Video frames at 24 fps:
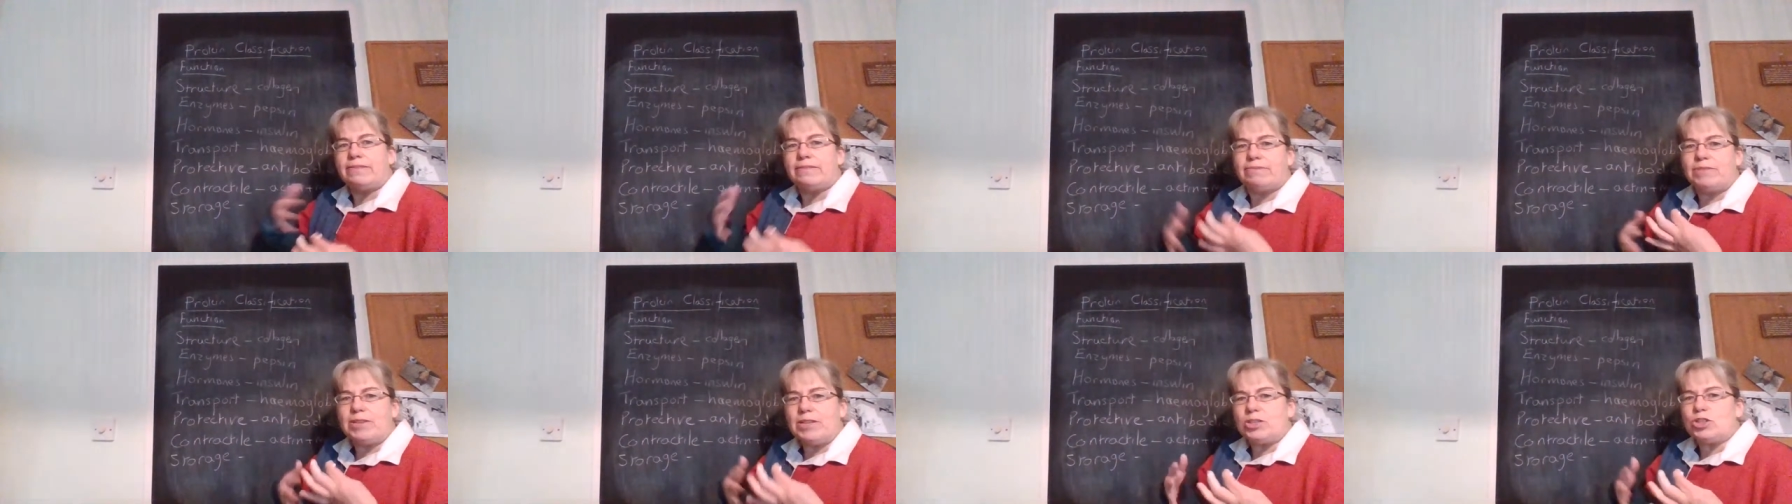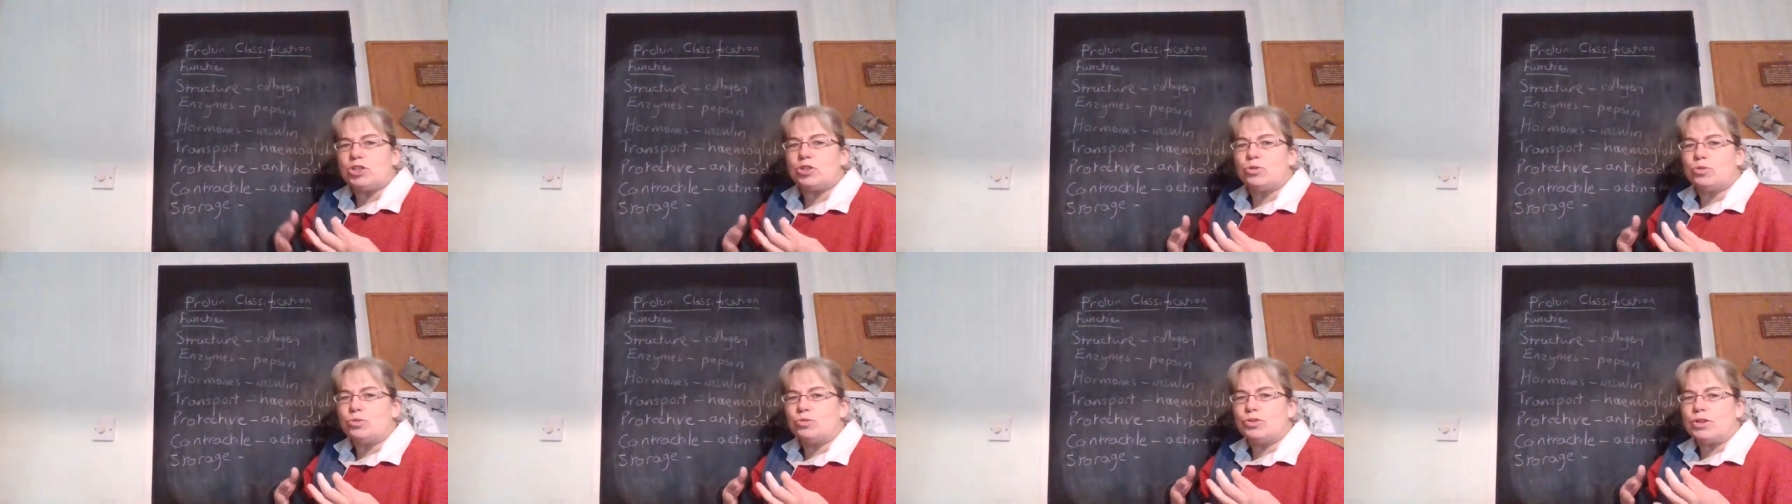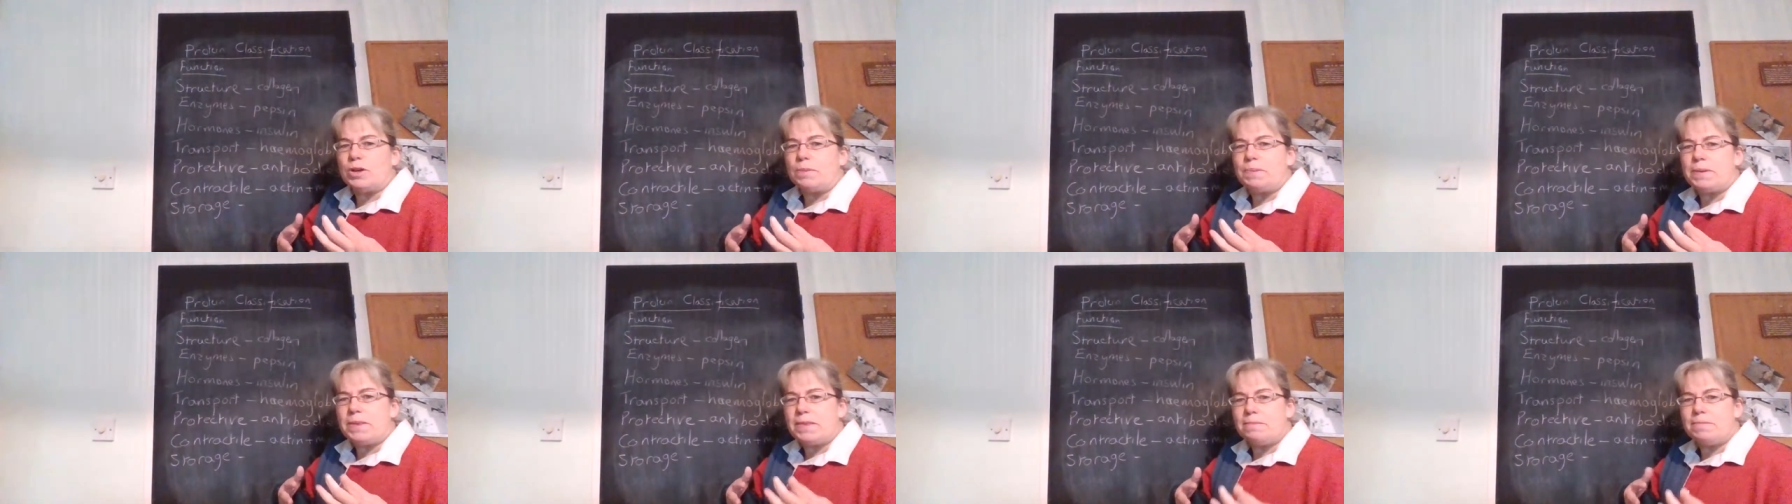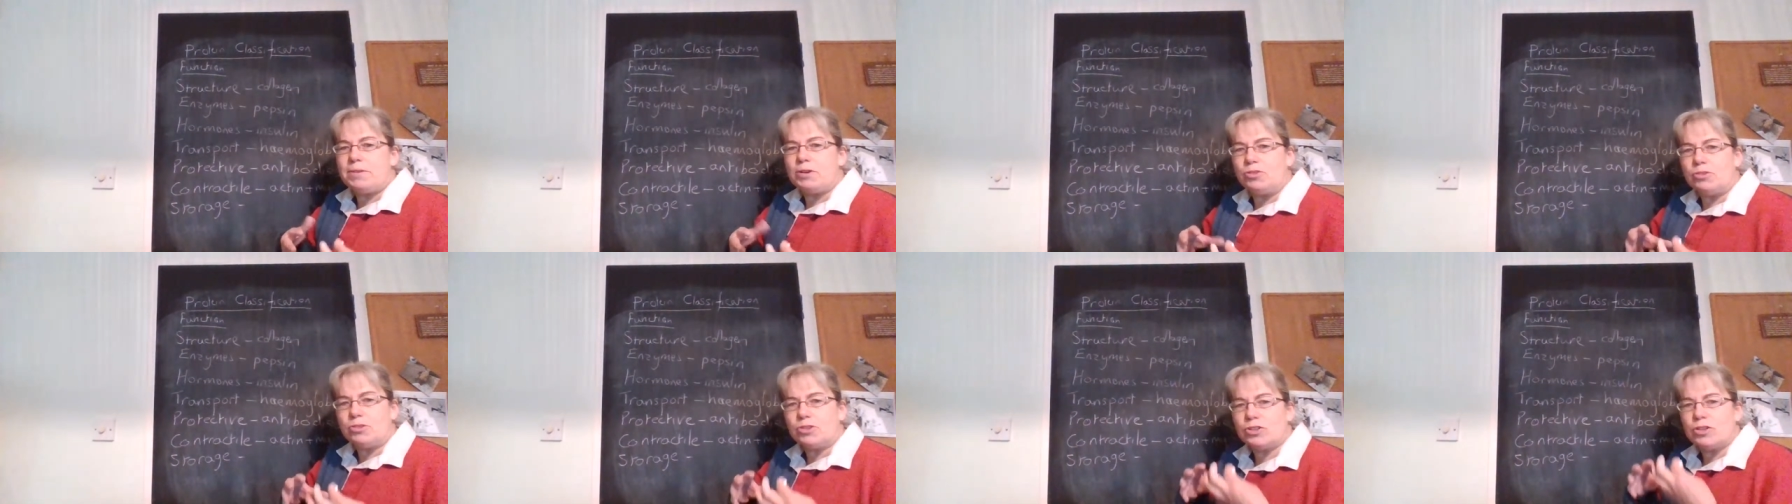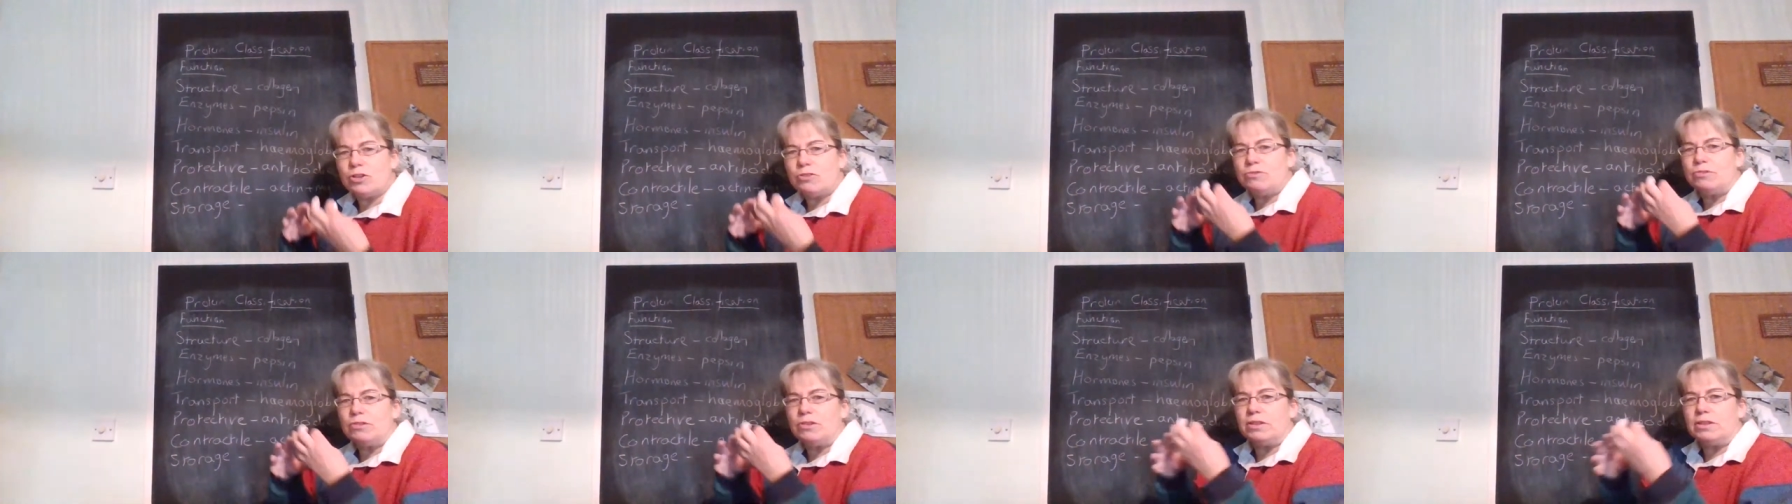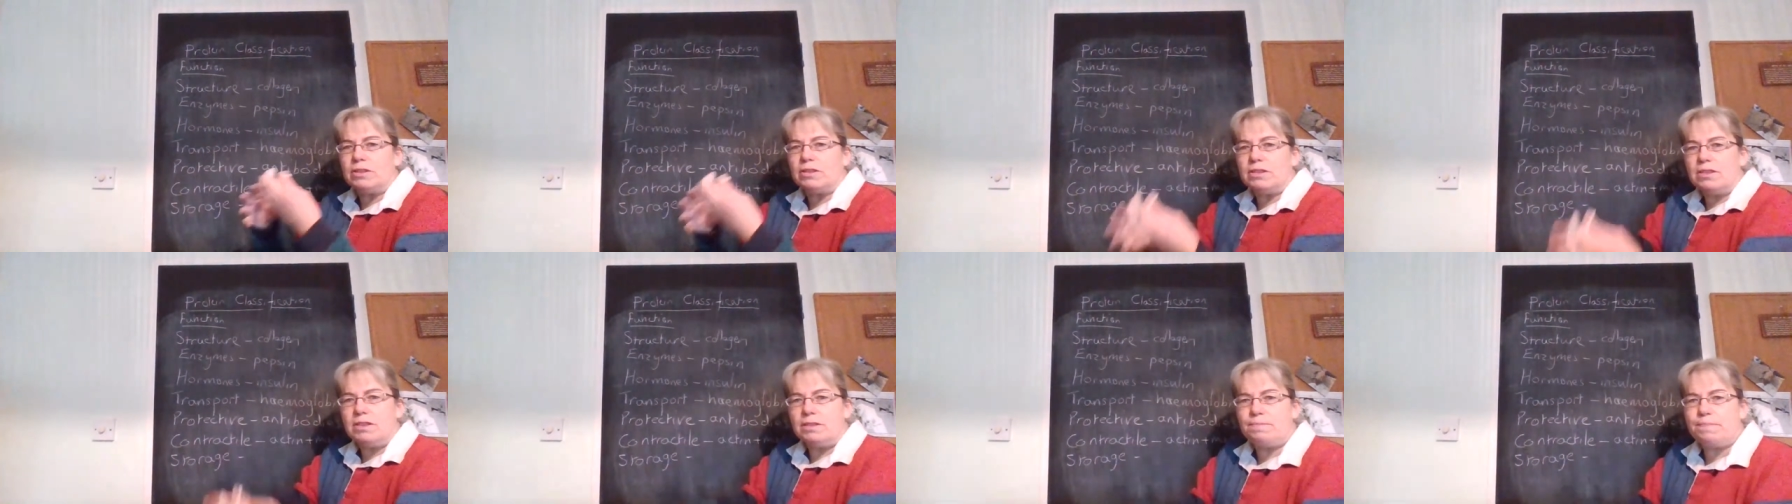it's stored up in the milk so that
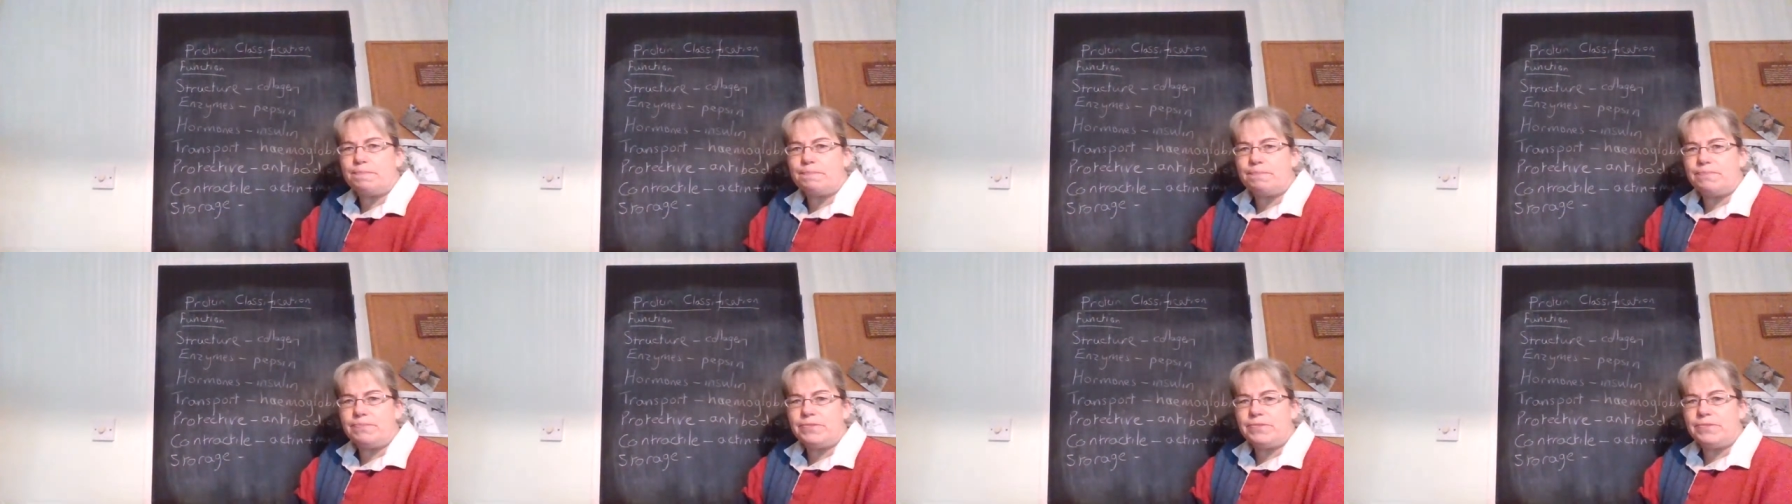the